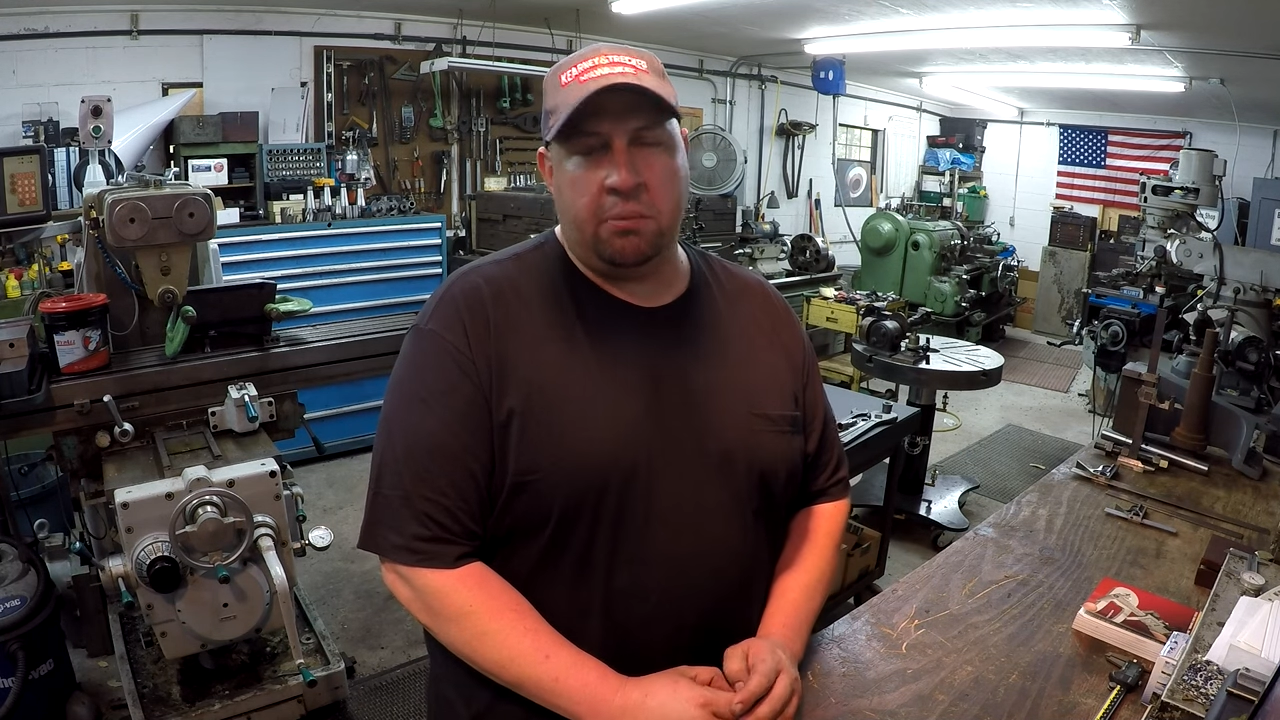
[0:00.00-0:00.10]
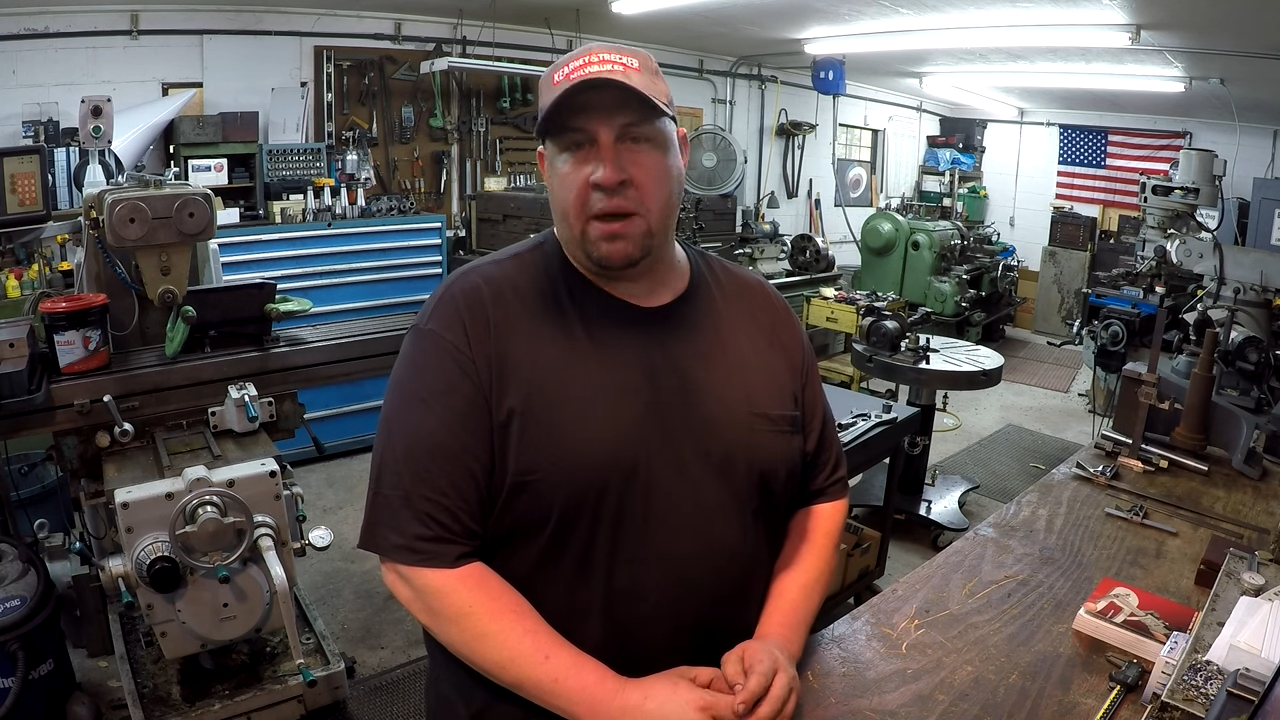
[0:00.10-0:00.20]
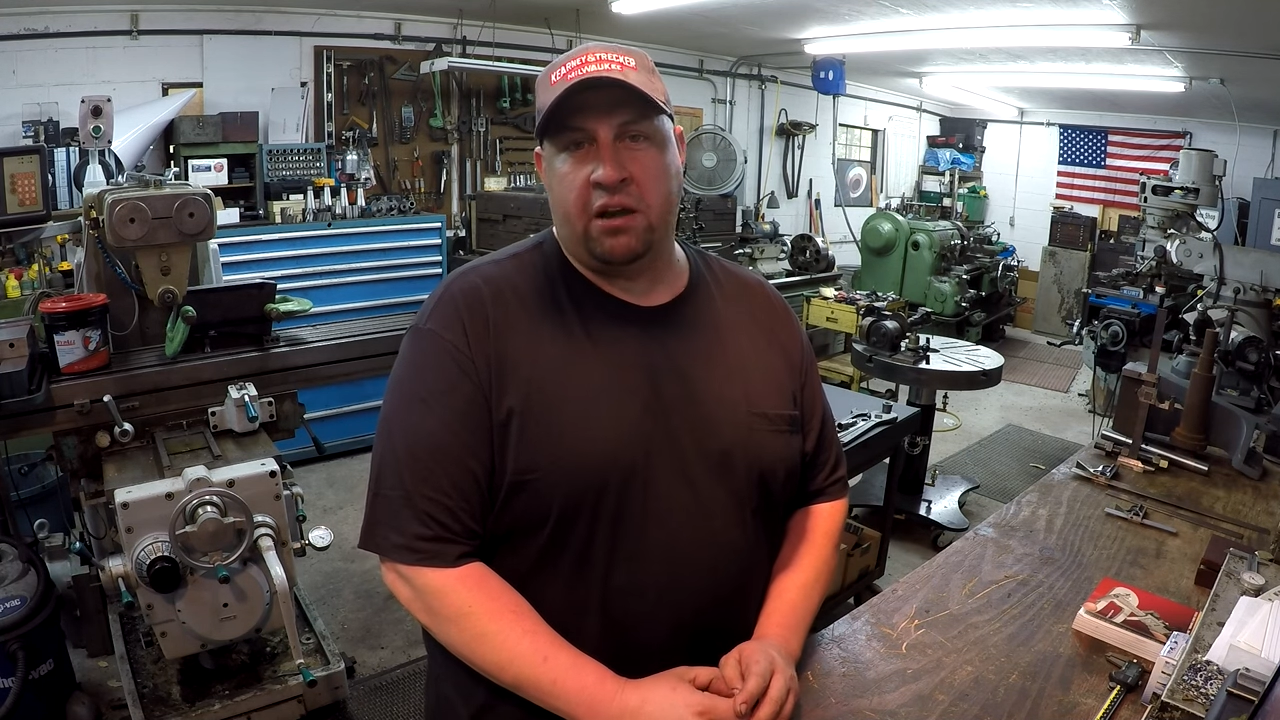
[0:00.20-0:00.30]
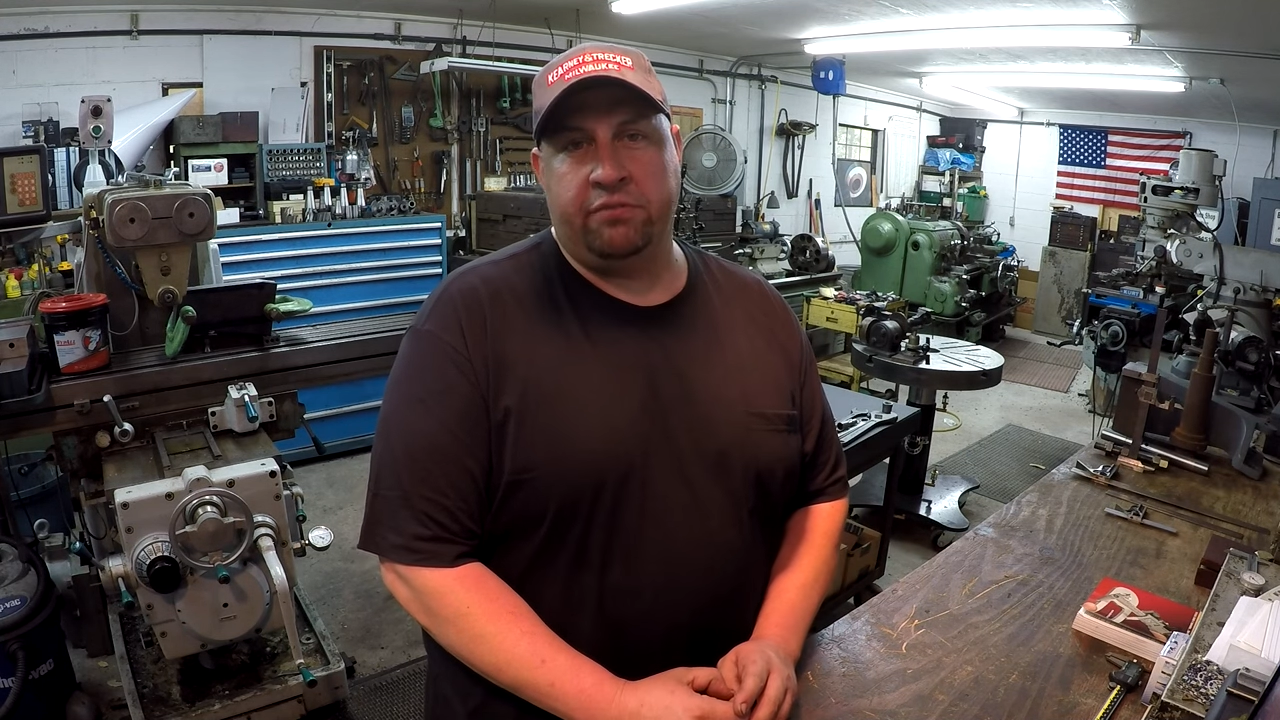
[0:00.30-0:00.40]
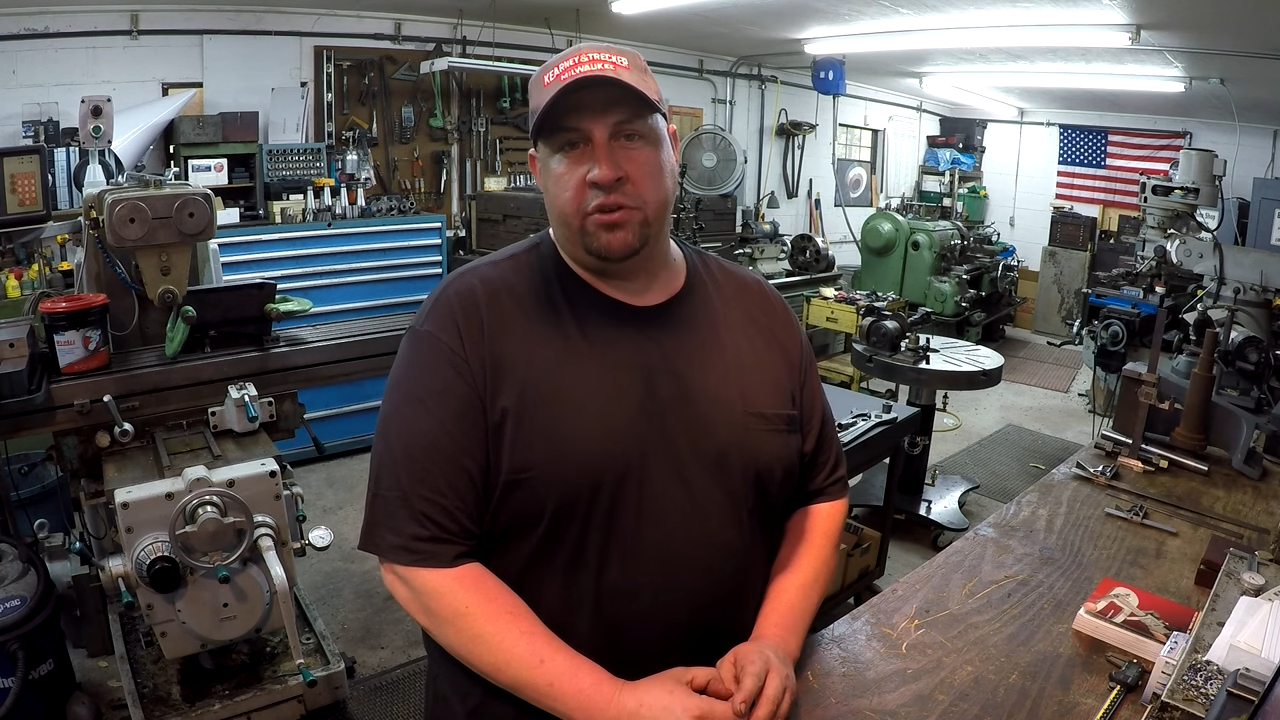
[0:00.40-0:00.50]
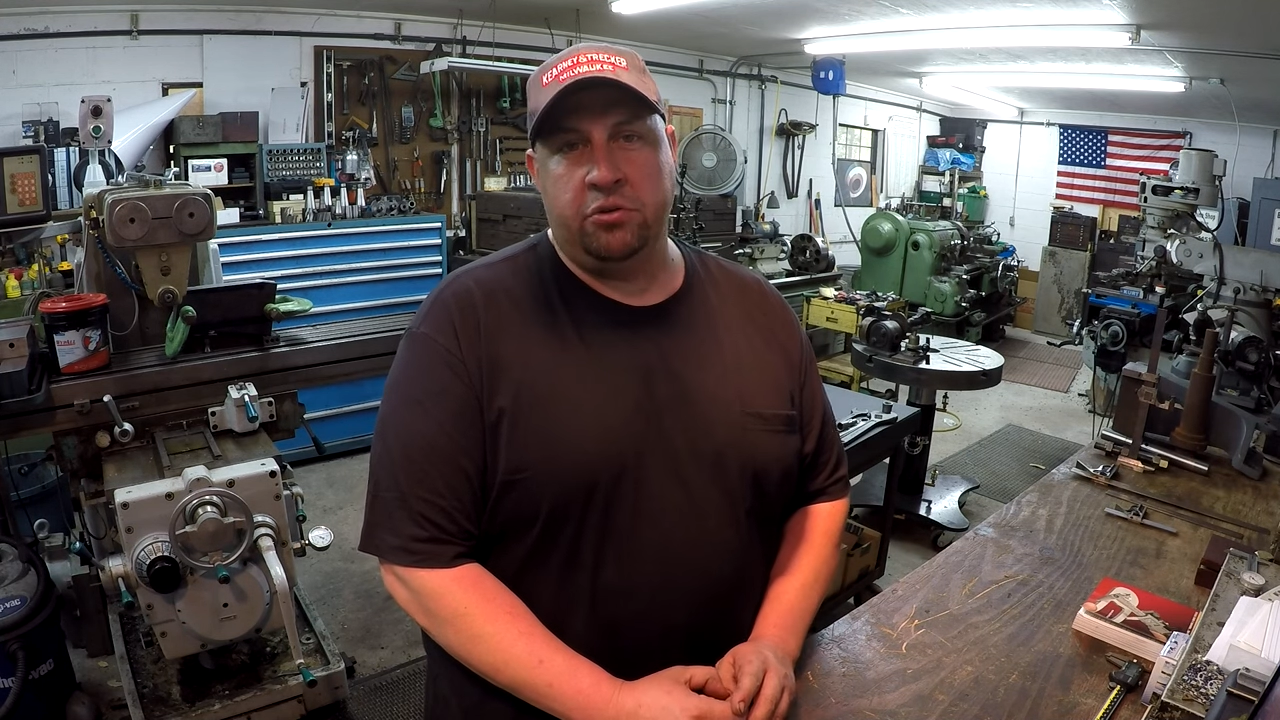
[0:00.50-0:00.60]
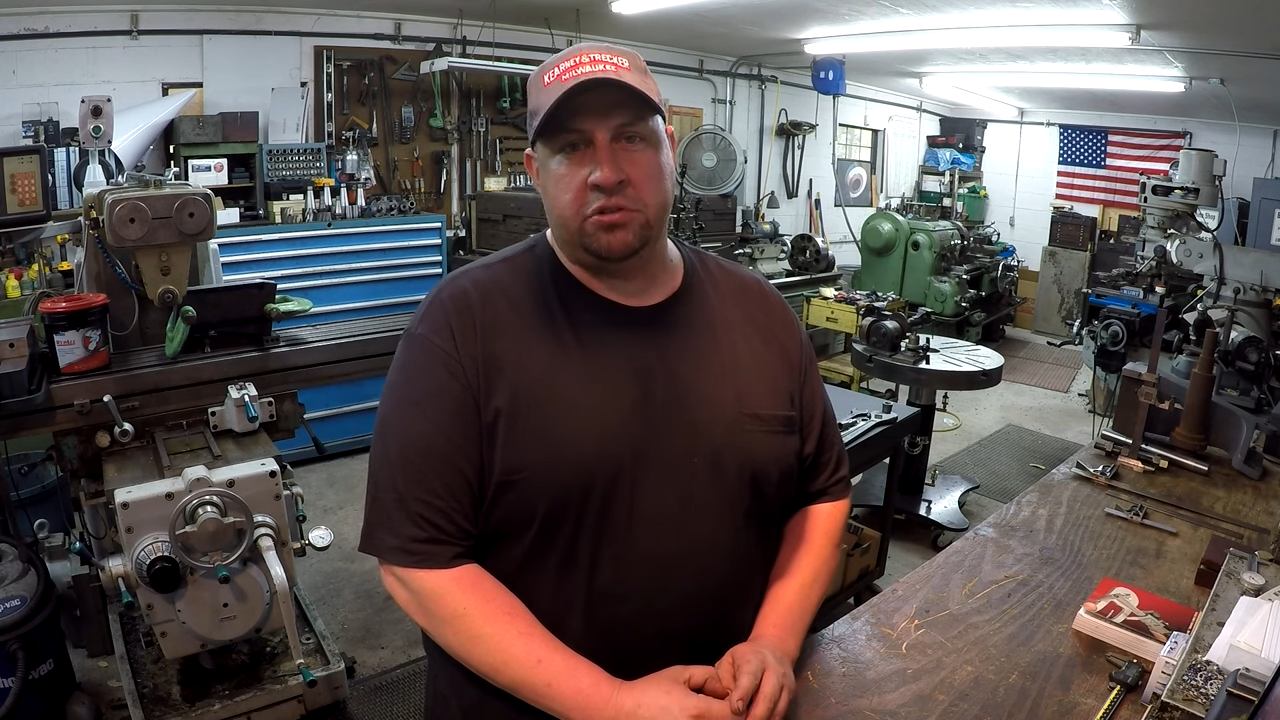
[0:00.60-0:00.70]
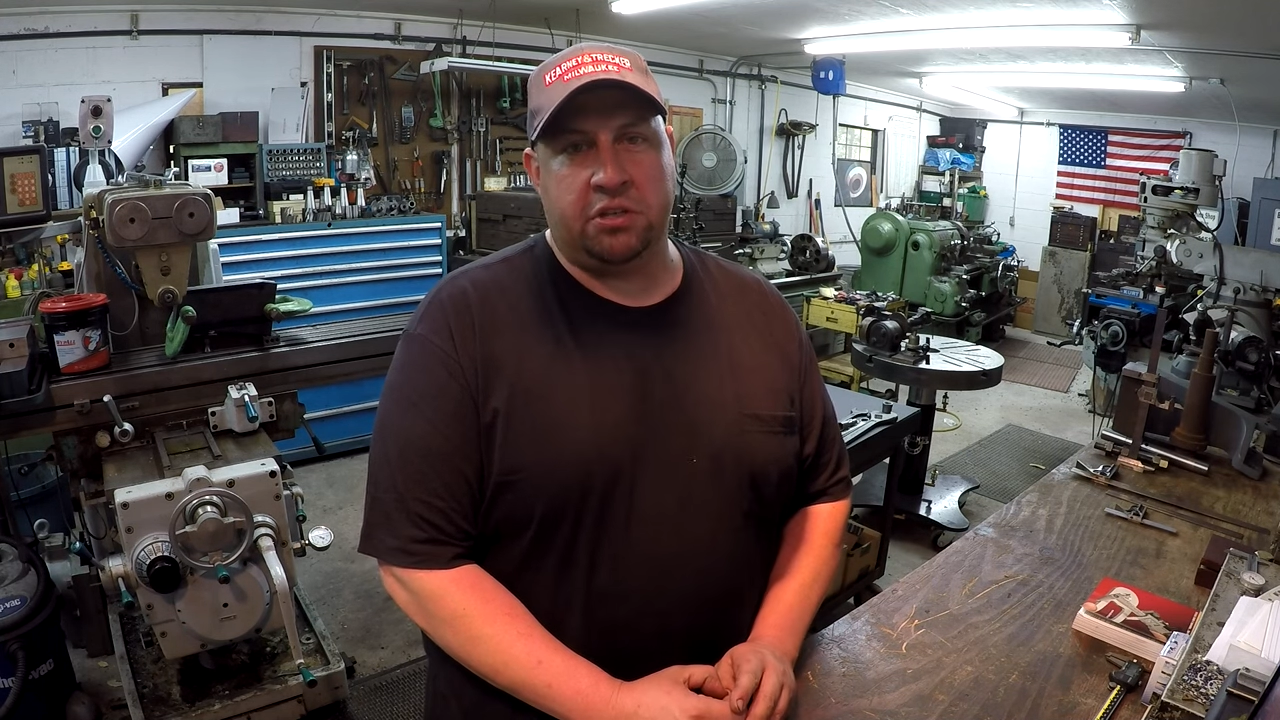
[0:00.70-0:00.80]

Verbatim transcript: amount of views